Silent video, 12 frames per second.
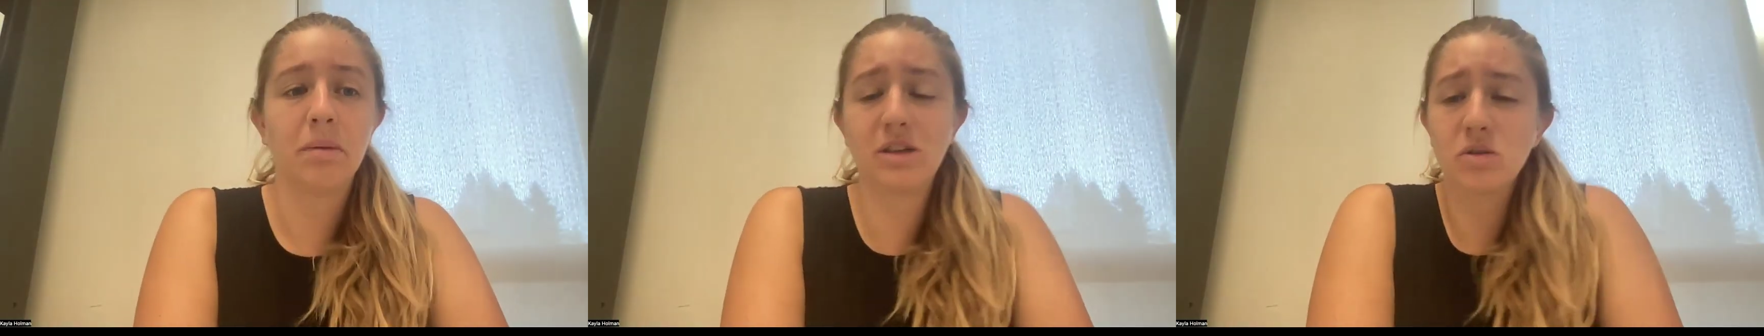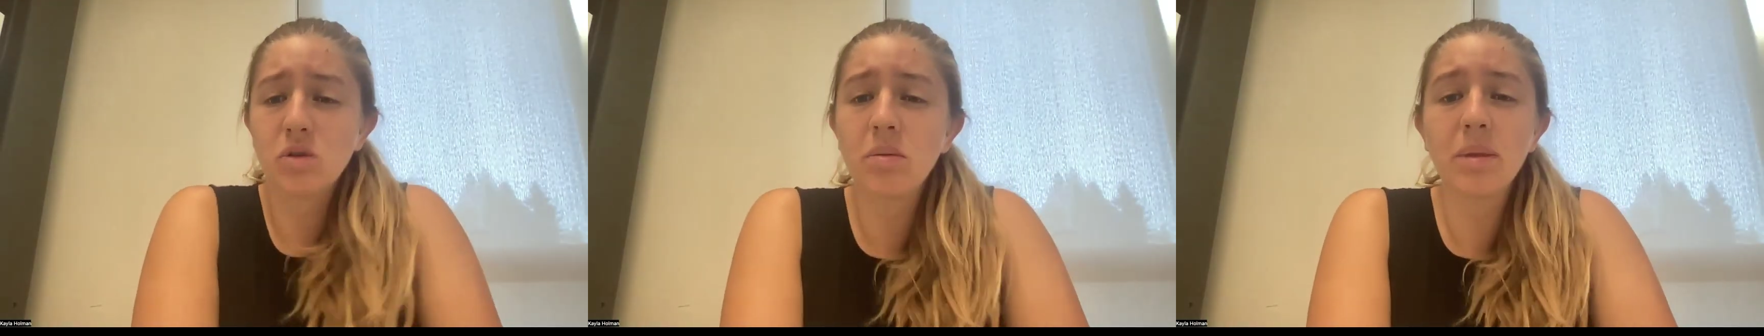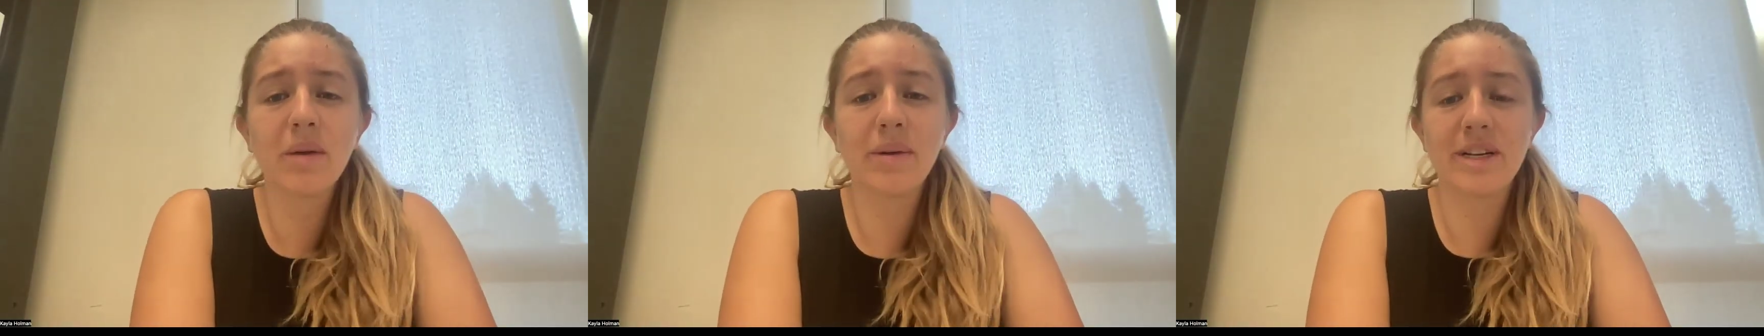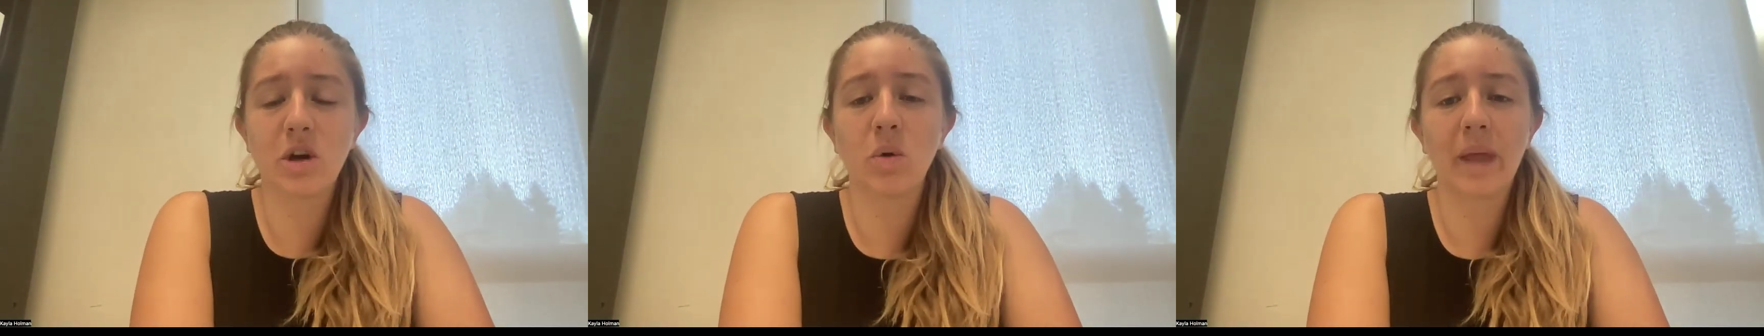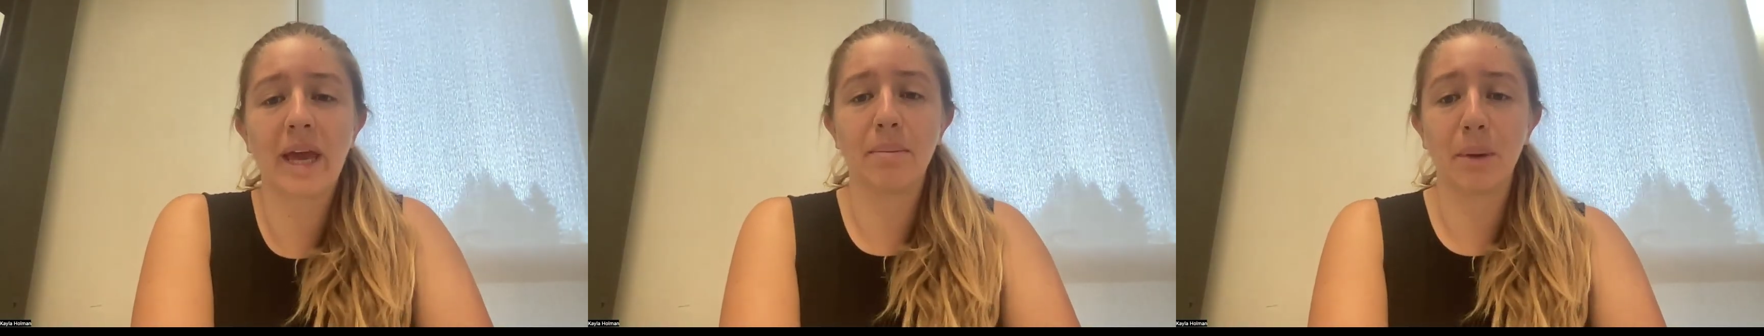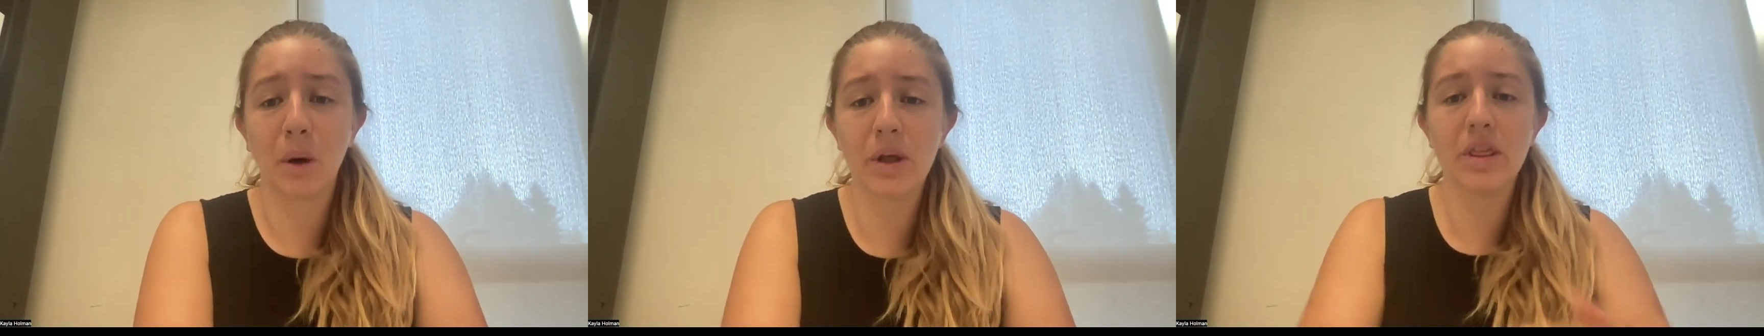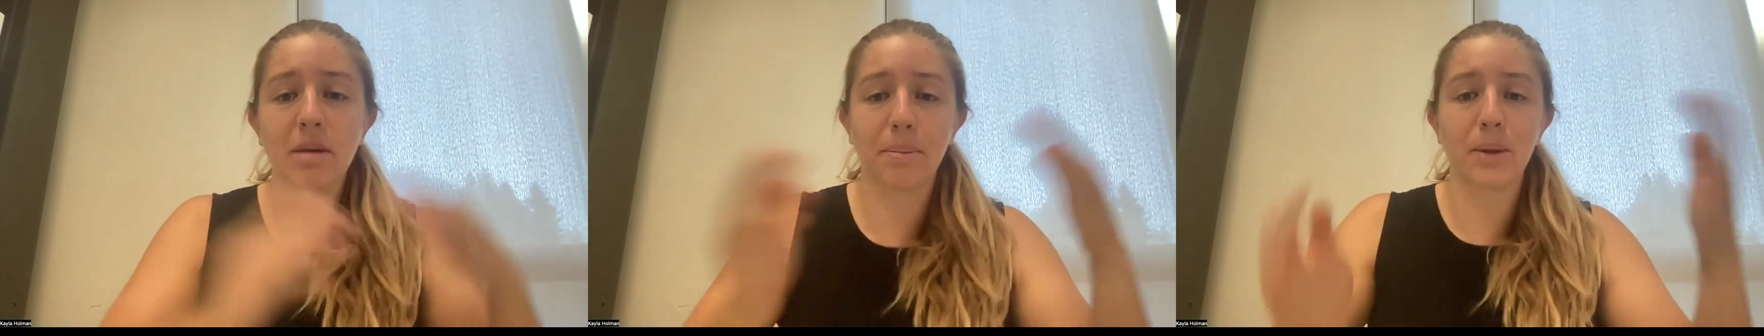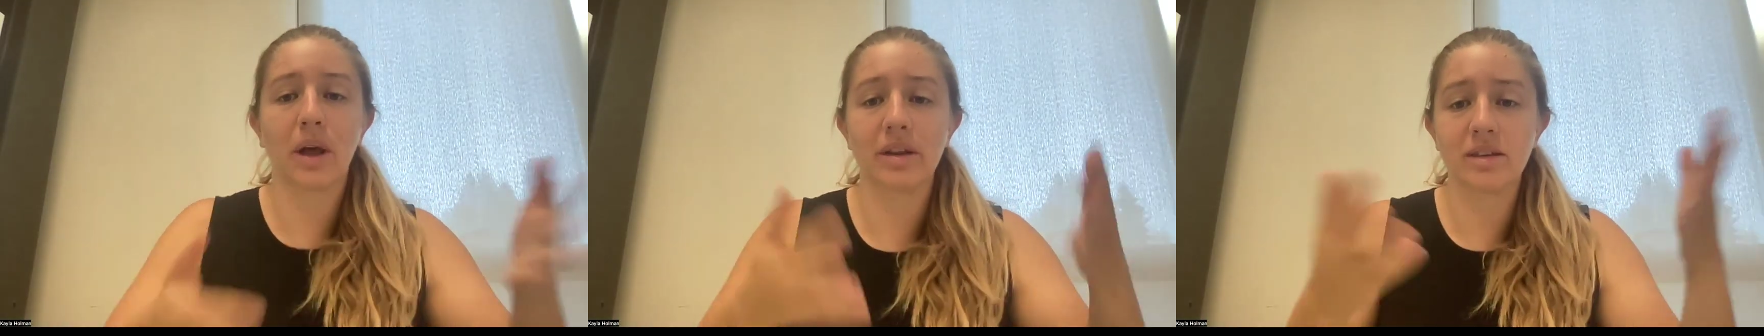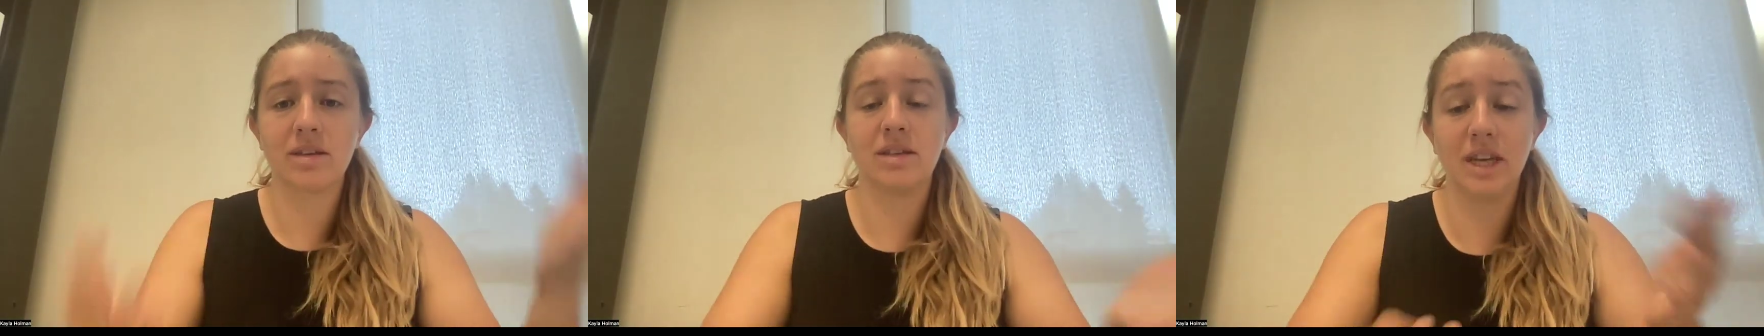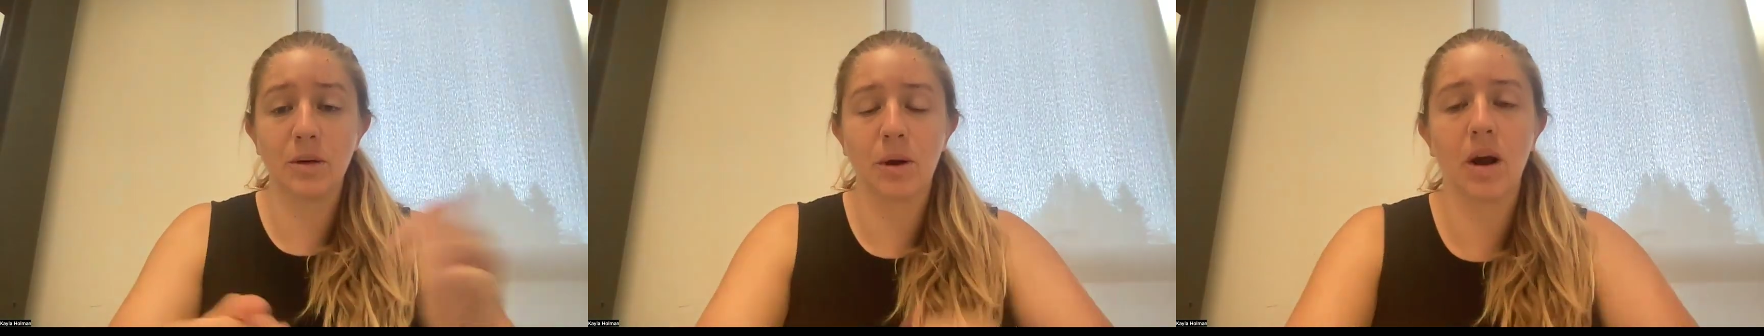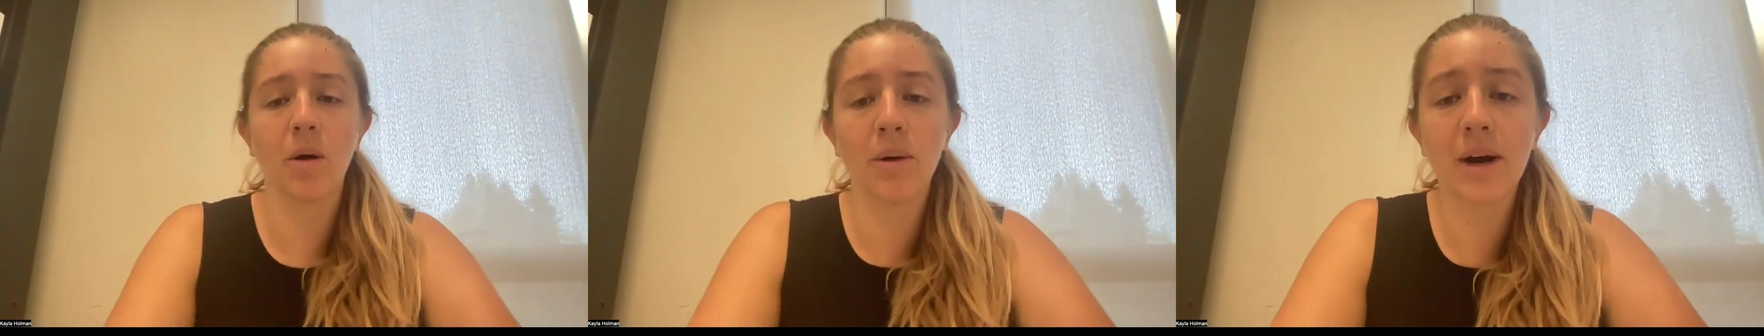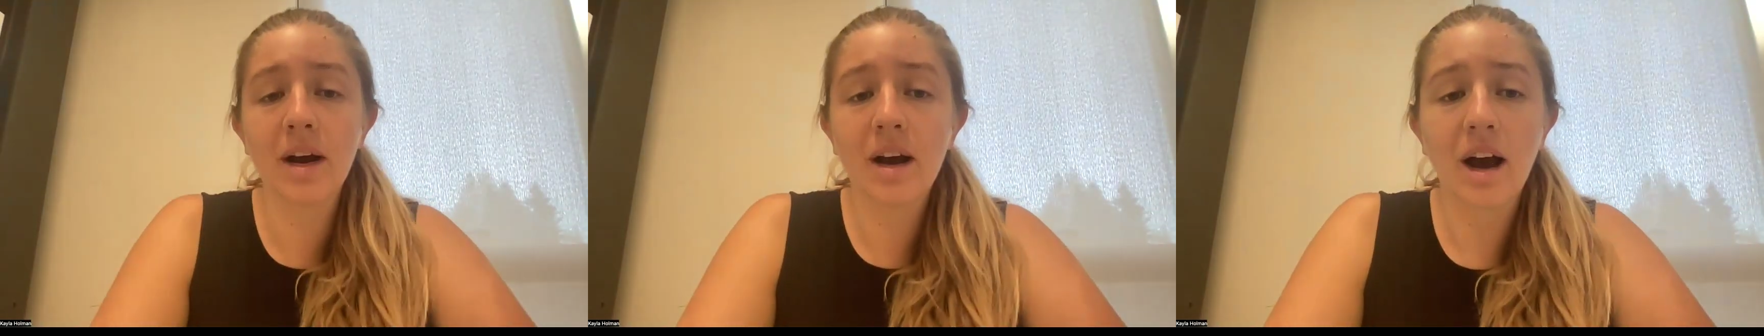because normally we don't like put the plus 0